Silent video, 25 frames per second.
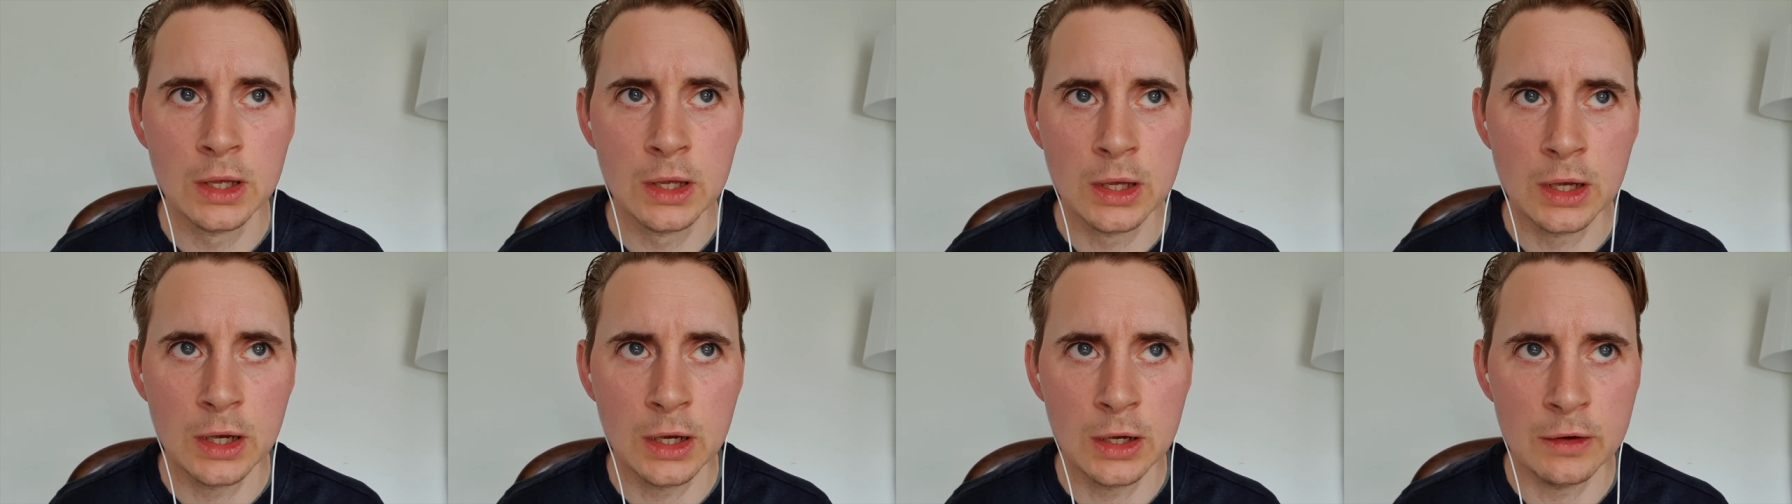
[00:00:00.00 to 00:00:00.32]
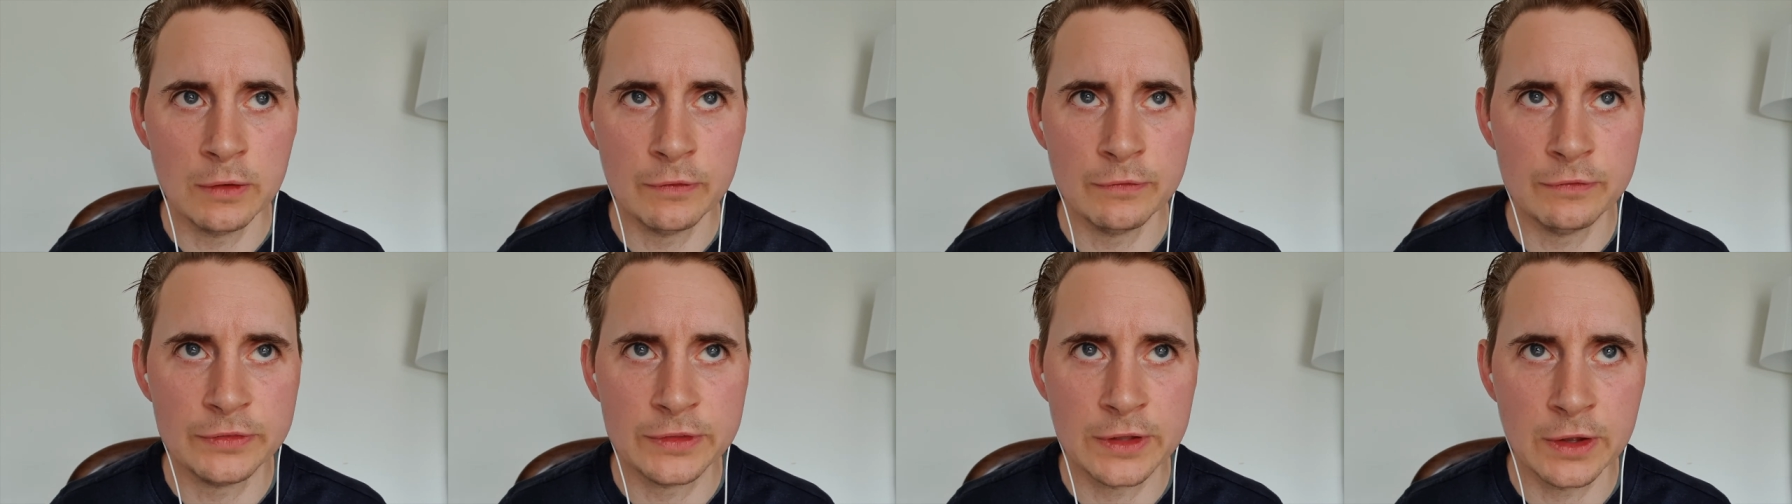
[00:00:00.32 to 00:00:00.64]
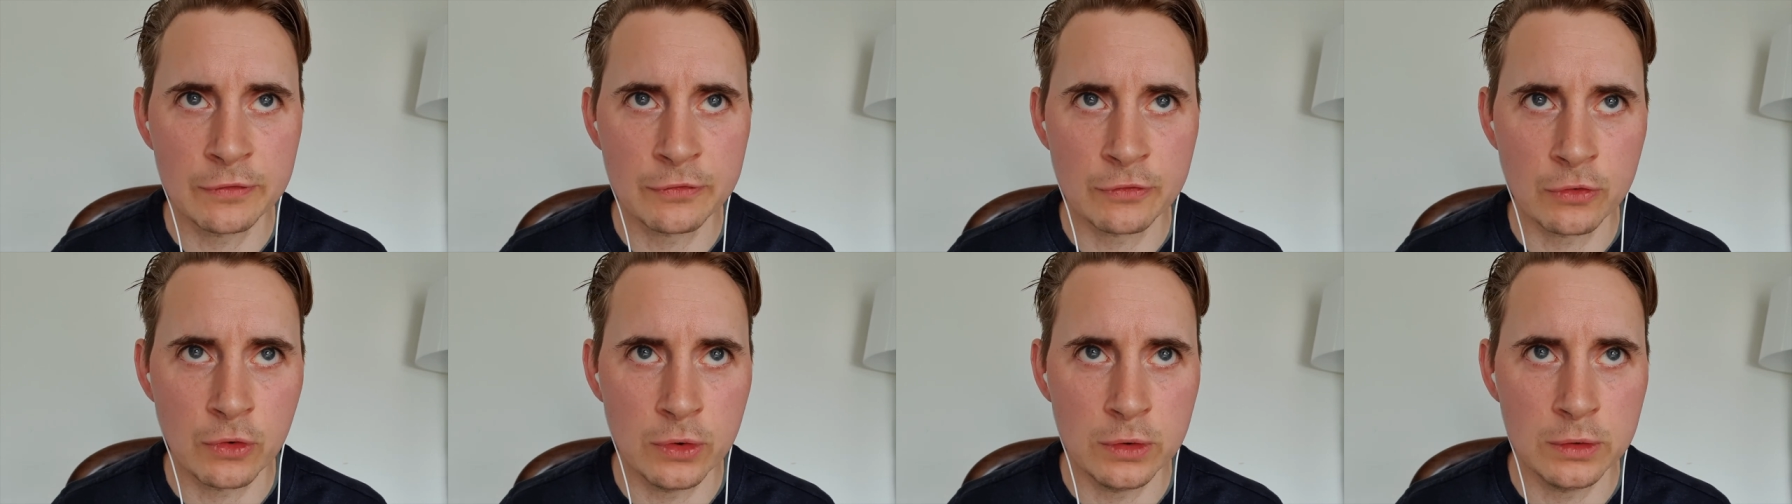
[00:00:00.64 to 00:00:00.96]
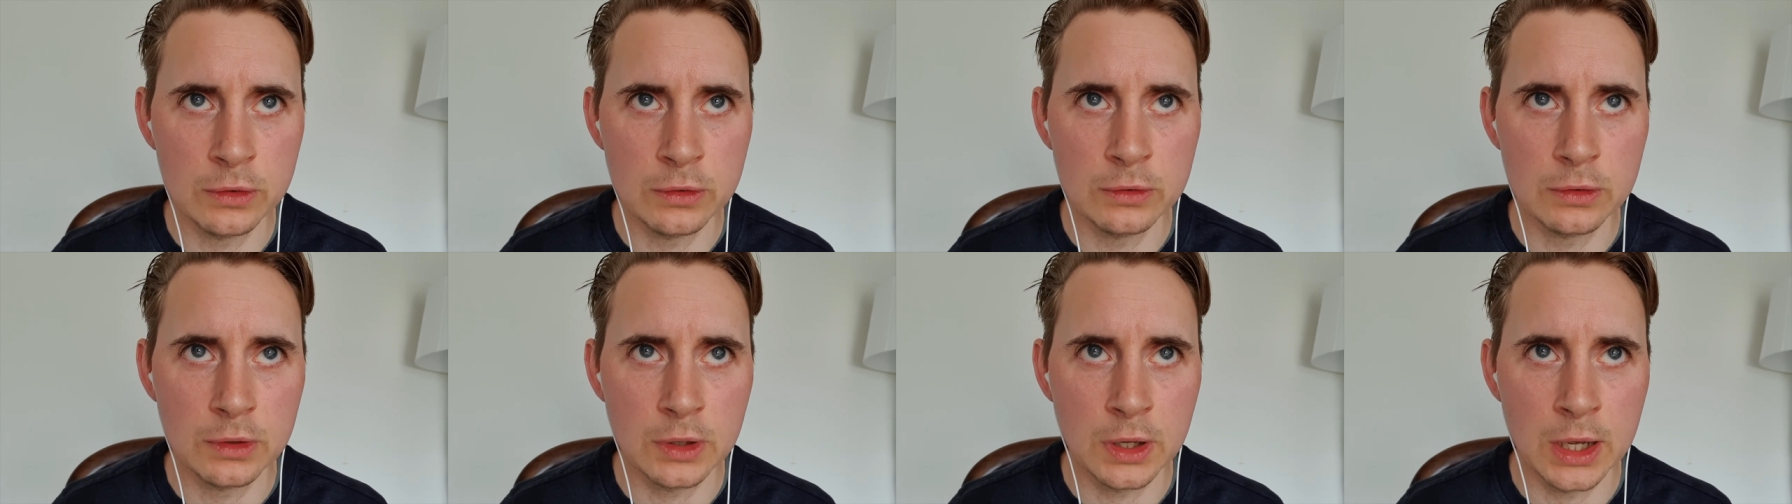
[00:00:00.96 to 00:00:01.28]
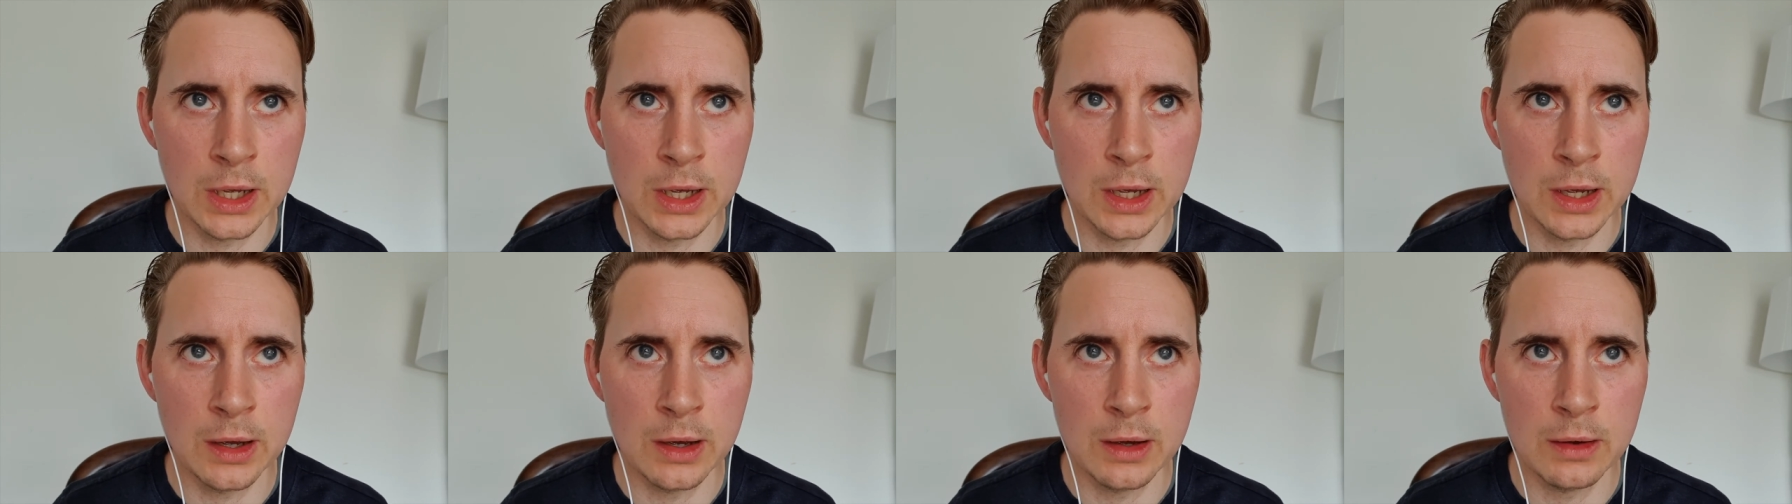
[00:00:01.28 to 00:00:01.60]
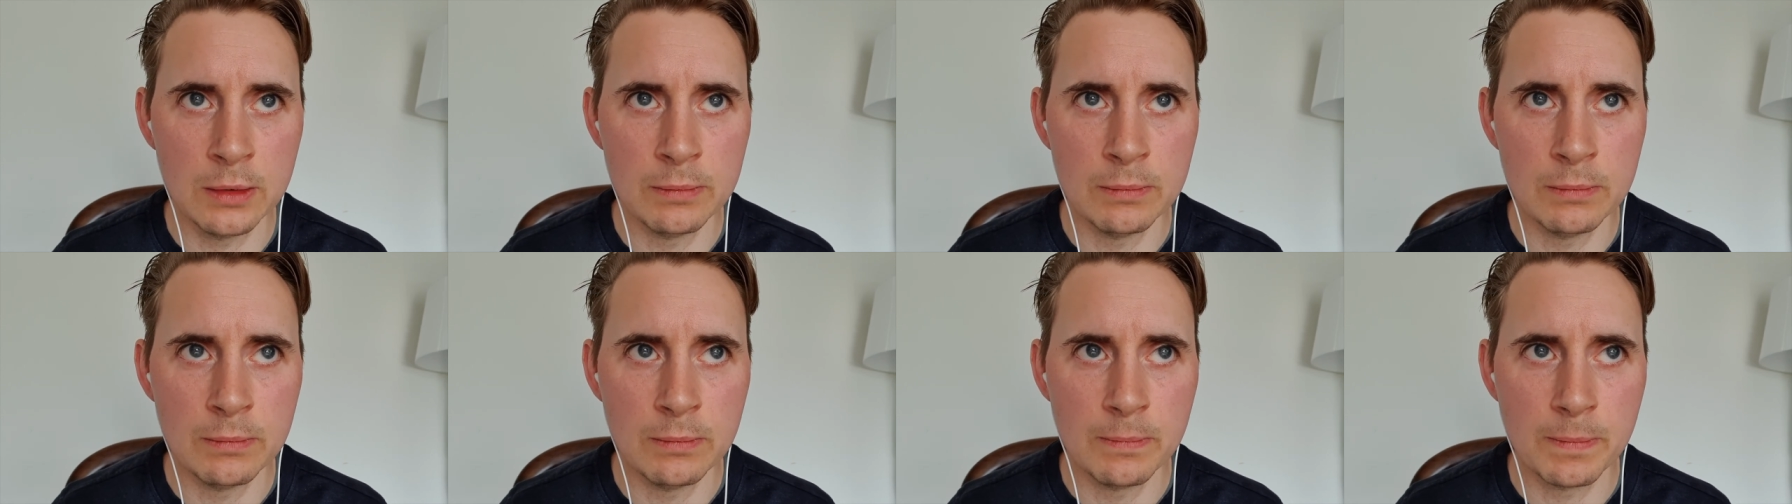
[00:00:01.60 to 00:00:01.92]
of different
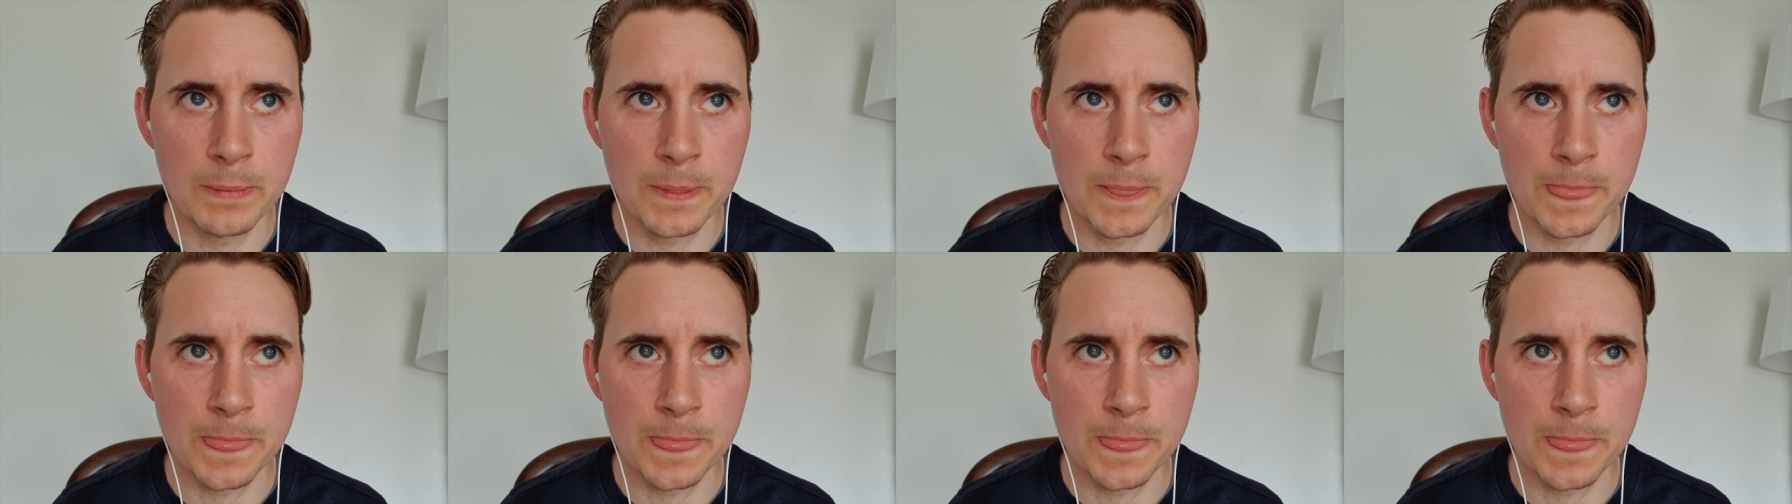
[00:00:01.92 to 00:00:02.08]
um,